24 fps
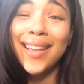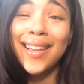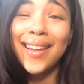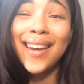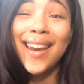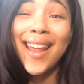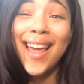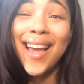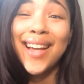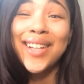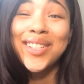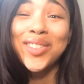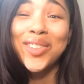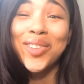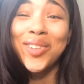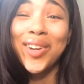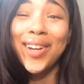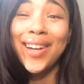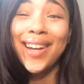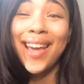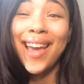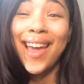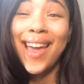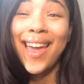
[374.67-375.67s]
the next
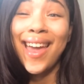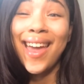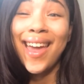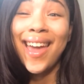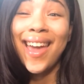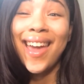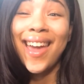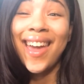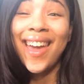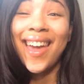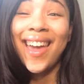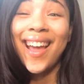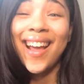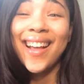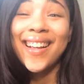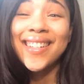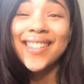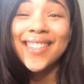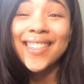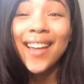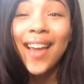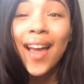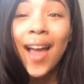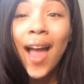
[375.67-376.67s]
three
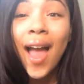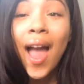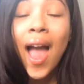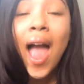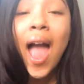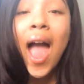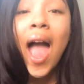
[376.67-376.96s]
days.